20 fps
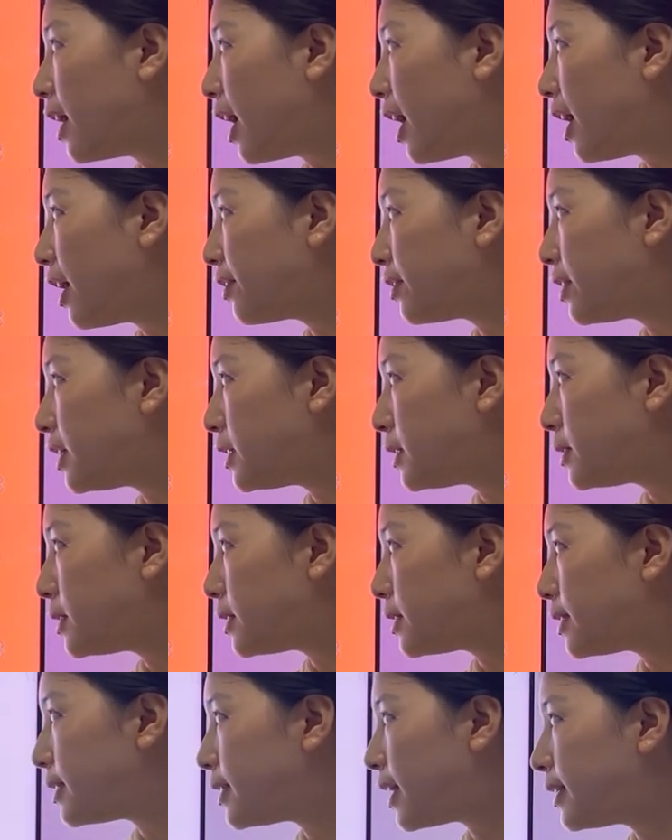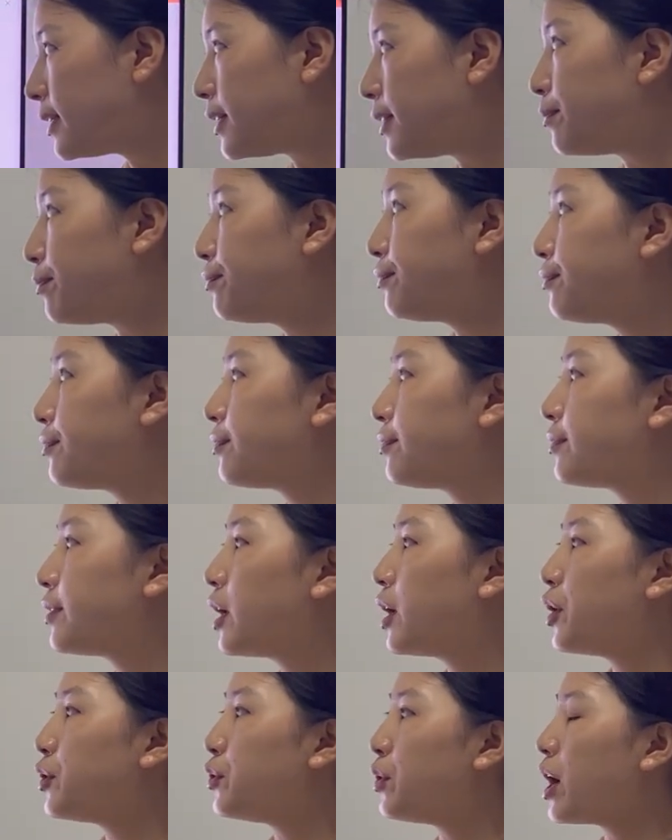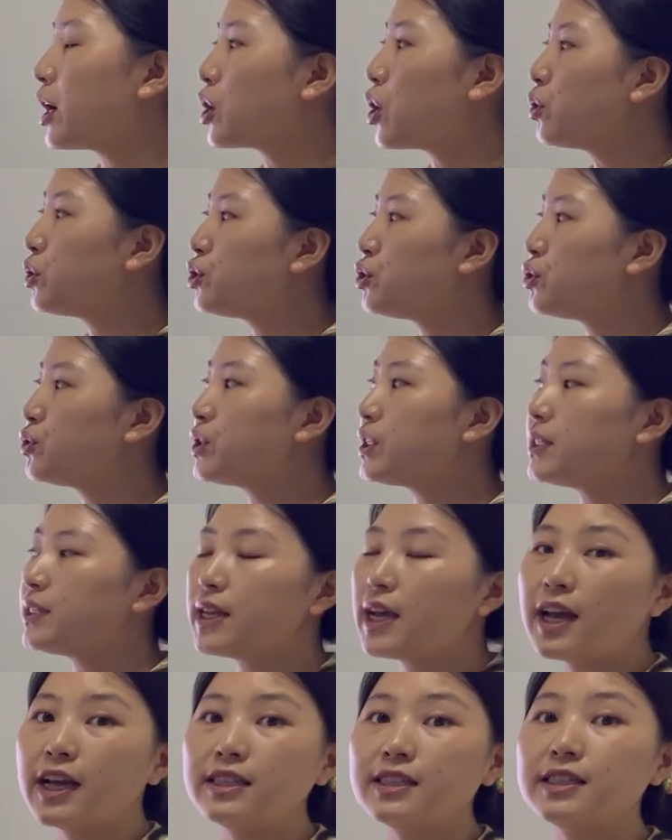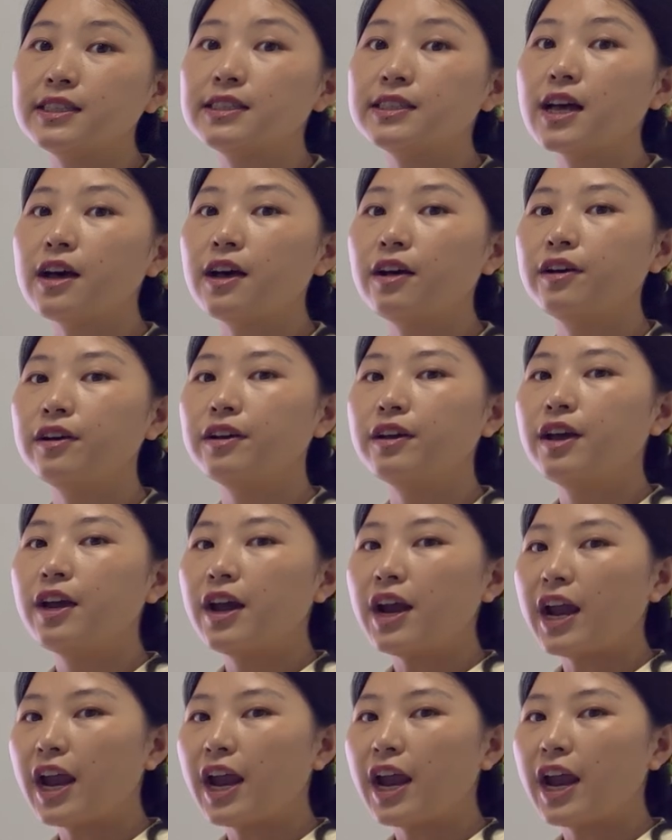On this setting, you are going to set some